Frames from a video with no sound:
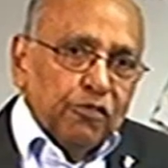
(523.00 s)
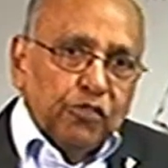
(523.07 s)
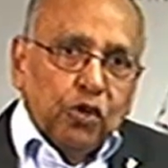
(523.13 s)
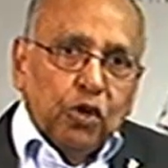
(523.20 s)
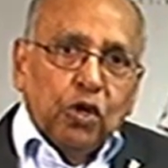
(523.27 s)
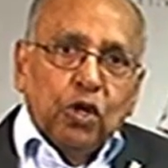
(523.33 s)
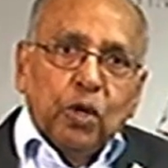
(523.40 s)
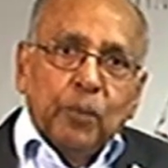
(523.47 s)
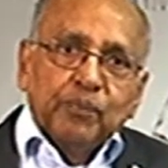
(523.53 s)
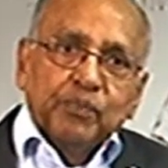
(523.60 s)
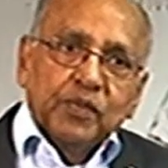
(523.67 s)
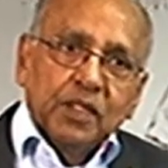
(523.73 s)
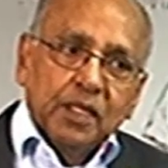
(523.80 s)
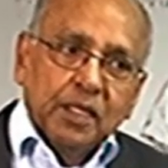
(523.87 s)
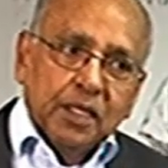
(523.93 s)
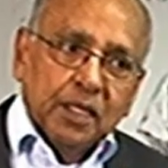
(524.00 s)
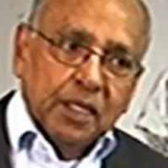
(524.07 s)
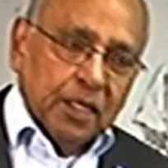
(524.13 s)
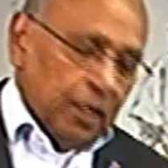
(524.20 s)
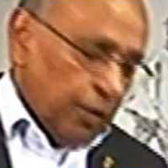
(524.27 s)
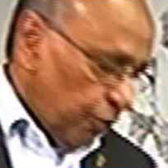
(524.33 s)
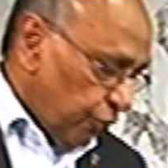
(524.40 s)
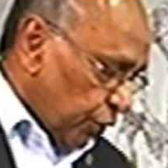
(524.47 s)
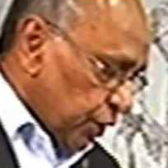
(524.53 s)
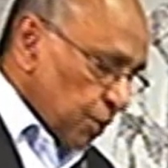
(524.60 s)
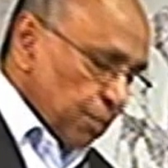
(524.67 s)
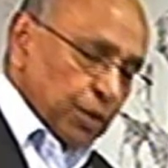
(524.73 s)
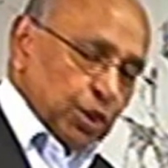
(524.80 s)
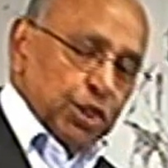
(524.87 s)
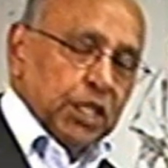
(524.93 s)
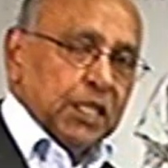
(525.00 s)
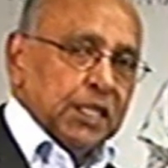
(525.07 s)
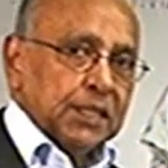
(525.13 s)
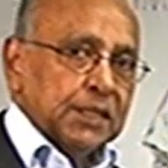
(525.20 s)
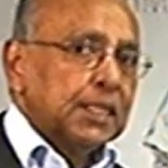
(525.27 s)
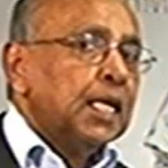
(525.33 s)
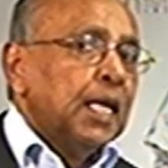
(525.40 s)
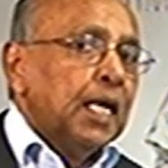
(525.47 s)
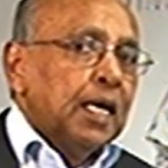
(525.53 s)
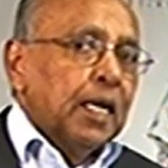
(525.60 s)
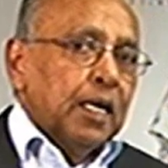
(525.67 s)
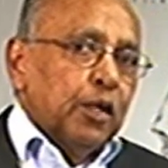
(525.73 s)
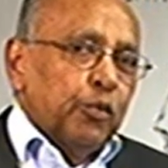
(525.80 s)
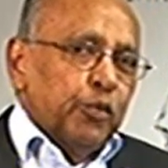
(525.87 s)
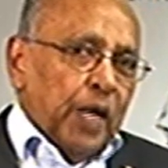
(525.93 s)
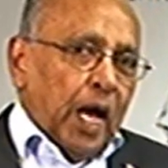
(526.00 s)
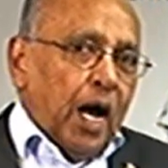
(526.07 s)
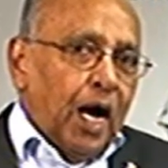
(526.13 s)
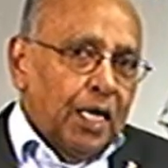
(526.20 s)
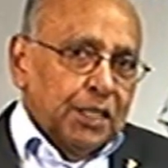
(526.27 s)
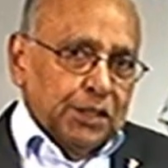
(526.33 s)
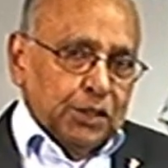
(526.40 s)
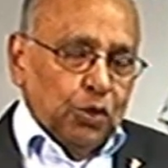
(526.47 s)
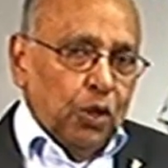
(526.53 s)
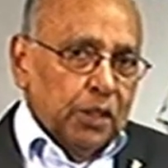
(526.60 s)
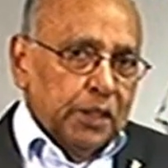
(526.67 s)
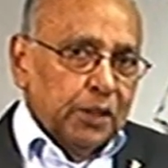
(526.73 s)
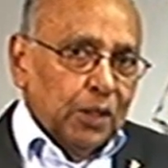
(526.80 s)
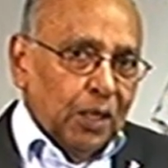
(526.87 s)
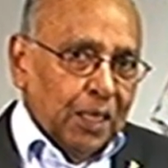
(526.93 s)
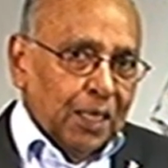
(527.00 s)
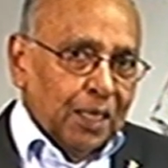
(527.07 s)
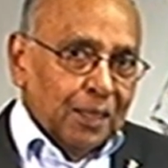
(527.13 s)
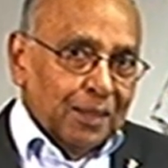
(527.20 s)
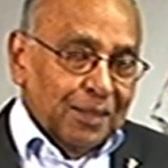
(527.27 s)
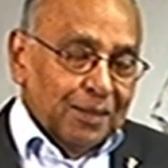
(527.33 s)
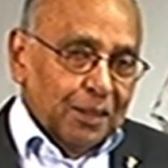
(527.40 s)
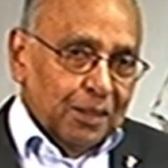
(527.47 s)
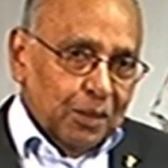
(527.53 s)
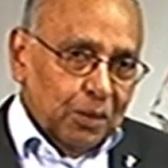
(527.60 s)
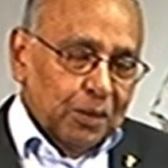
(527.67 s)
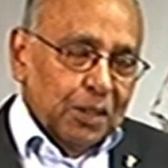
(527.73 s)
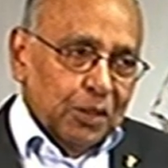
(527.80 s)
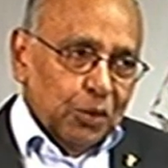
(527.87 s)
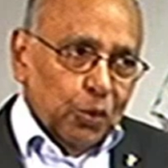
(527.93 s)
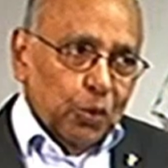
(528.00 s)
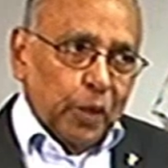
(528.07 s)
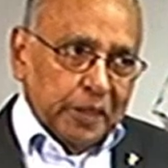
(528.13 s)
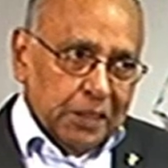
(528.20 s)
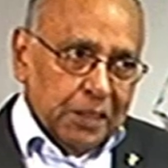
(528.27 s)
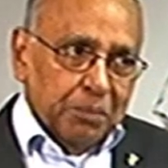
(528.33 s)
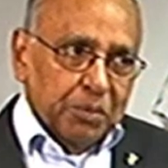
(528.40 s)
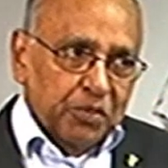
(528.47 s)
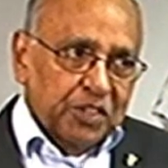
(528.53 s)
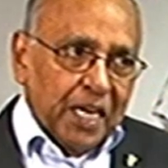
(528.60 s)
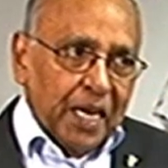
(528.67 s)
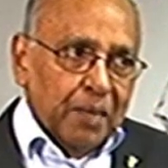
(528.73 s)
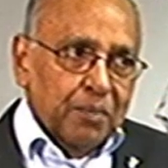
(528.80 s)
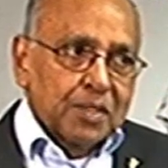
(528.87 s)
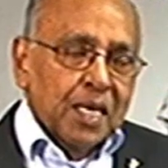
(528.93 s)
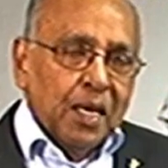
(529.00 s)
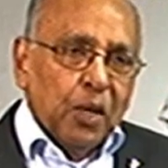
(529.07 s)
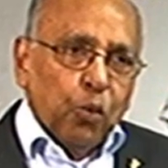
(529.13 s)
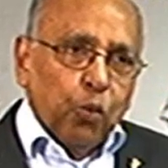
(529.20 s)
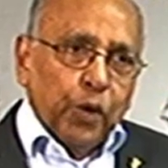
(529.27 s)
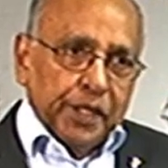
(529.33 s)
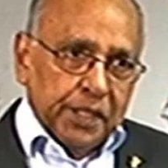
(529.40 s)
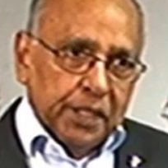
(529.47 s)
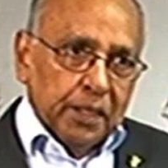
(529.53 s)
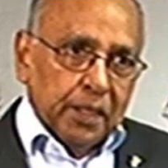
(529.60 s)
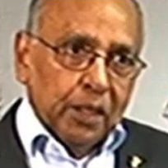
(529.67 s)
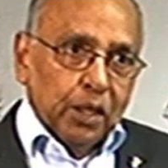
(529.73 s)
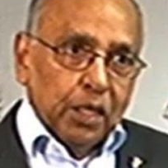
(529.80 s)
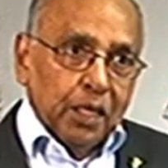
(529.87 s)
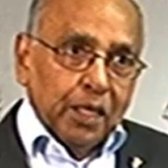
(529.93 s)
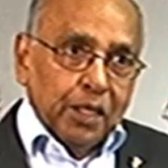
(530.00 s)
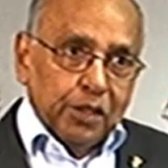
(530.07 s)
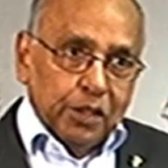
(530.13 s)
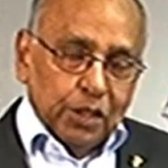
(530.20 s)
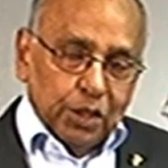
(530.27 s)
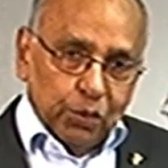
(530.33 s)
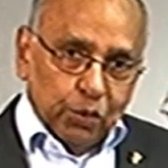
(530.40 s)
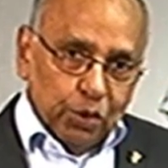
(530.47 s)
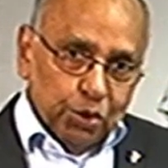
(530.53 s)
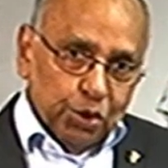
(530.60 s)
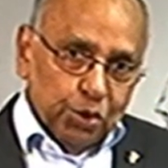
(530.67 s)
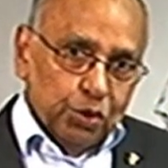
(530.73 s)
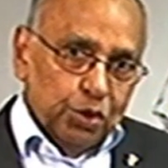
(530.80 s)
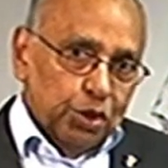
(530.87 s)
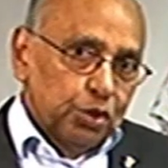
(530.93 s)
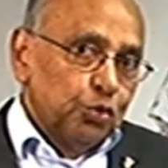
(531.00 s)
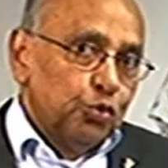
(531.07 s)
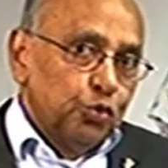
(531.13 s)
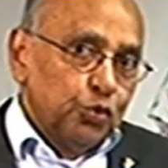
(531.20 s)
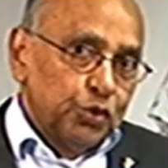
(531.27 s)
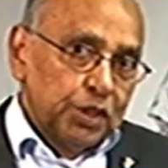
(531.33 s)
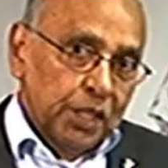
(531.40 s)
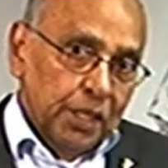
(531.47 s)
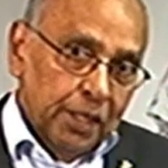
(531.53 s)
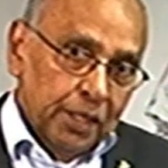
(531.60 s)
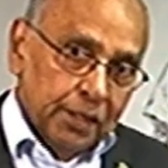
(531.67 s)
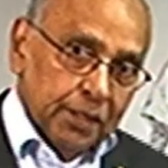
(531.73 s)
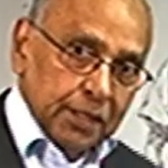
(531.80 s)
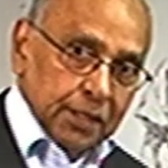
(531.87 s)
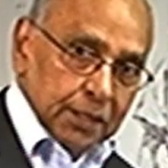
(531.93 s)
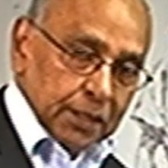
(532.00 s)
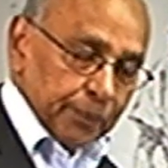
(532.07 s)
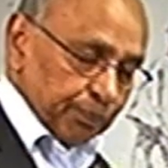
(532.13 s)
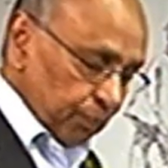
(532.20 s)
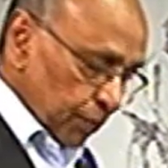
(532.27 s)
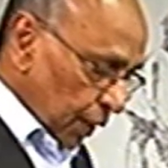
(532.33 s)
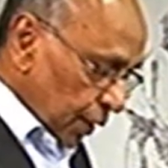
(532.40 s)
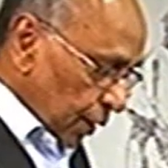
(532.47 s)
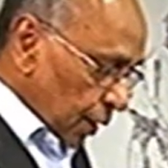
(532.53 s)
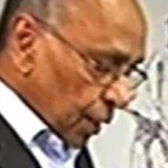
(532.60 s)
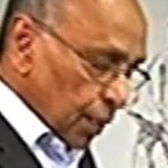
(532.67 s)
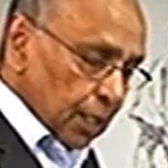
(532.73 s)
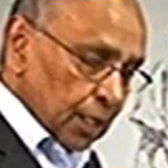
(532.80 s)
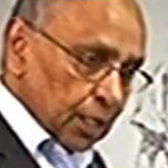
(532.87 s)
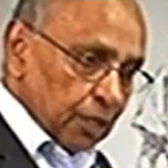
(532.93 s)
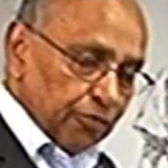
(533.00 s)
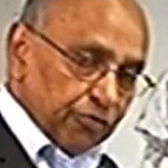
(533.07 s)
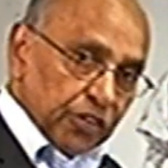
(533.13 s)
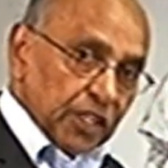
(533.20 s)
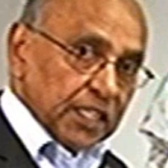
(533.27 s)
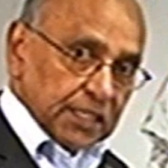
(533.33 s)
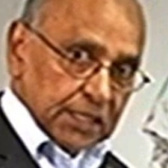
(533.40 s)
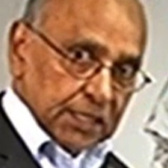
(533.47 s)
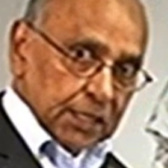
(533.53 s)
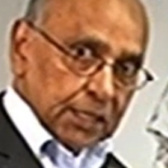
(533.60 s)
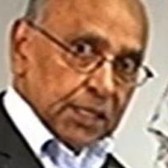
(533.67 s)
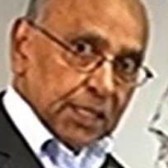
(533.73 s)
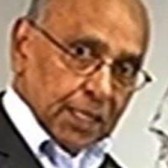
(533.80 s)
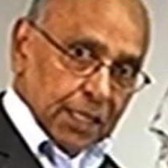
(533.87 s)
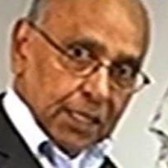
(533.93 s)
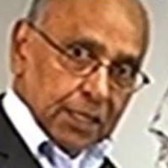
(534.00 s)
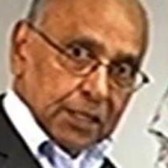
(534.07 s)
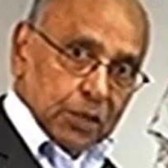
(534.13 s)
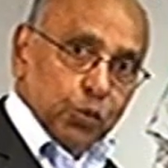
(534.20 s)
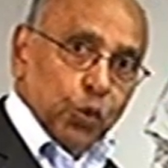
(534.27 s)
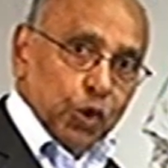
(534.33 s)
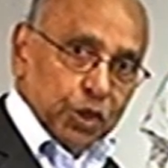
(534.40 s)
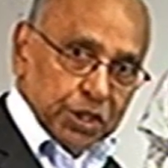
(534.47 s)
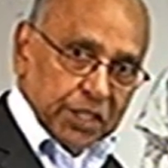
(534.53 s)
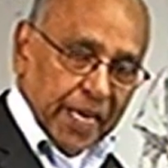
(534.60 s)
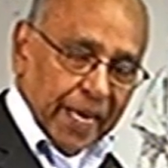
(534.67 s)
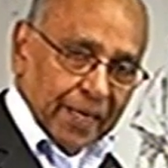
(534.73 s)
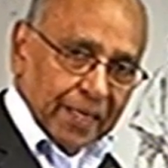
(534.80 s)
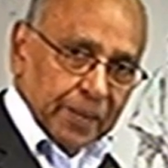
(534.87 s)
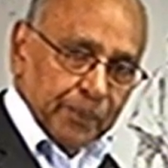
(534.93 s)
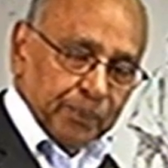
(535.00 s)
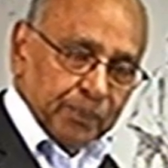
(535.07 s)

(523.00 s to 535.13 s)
for for this machine is we are asked all you know quite a number of times whether you should use the uh, filter in the water tank.